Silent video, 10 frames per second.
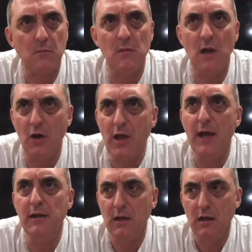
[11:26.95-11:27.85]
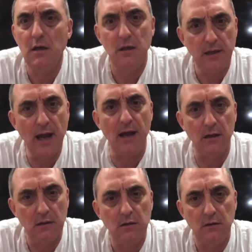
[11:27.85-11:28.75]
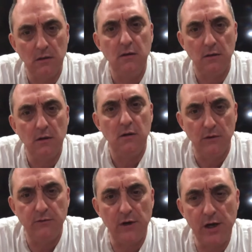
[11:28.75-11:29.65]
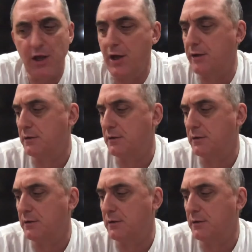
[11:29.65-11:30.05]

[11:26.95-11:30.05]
okay, yeah, very good.